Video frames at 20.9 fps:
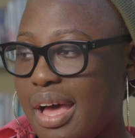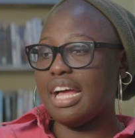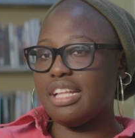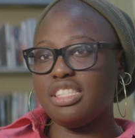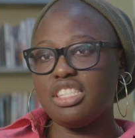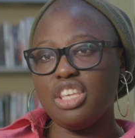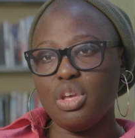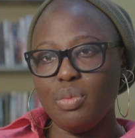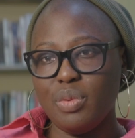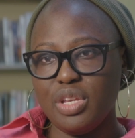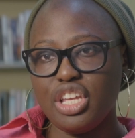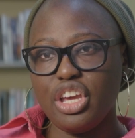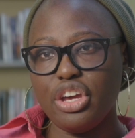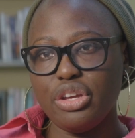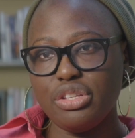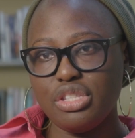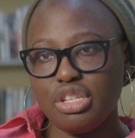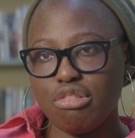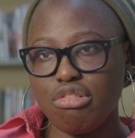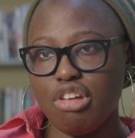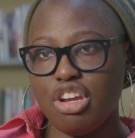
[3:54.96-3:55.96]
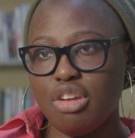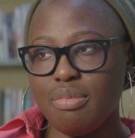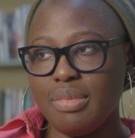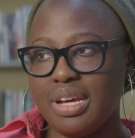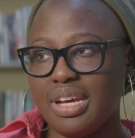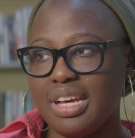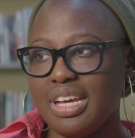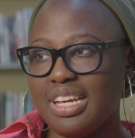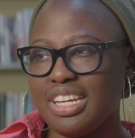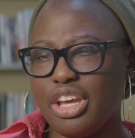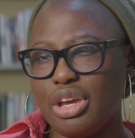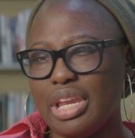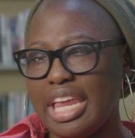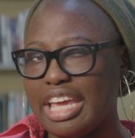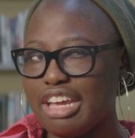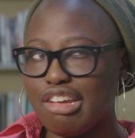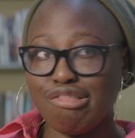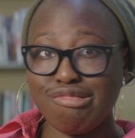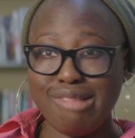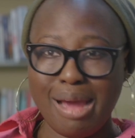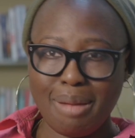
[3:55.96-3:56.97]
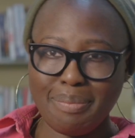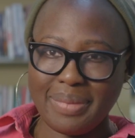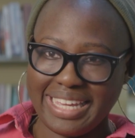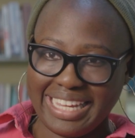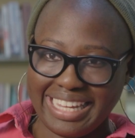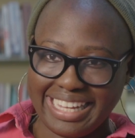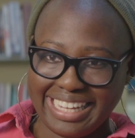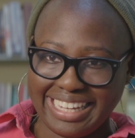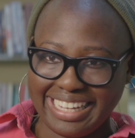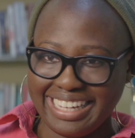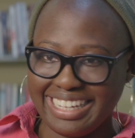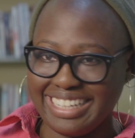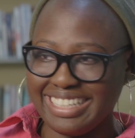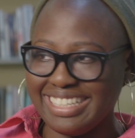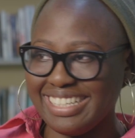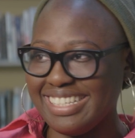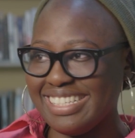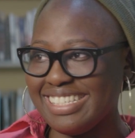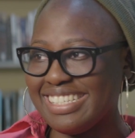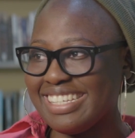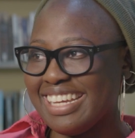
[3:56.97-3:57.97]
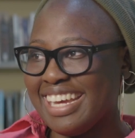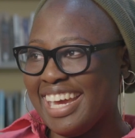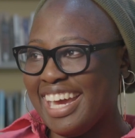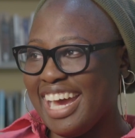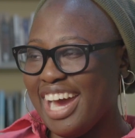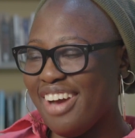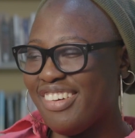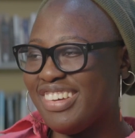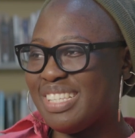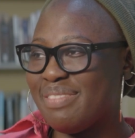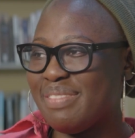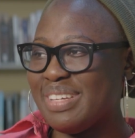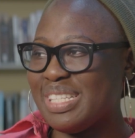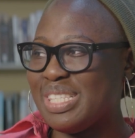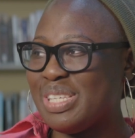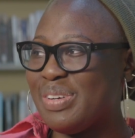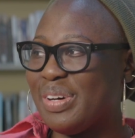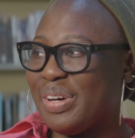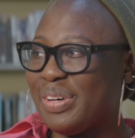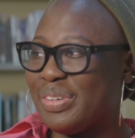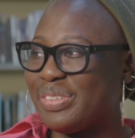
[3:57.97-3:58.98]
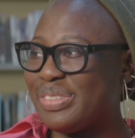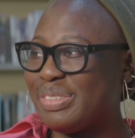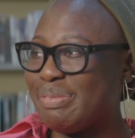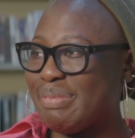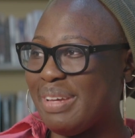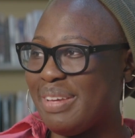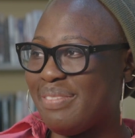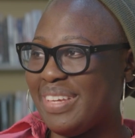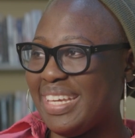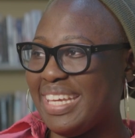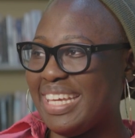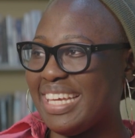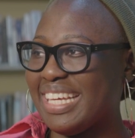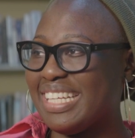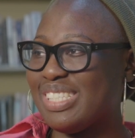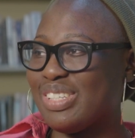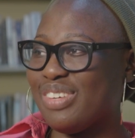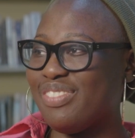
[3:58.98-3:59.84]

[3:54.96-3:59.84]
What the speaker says: And so we'd go to Cromer and go like crabbing. And I was a bit too old, maybe, at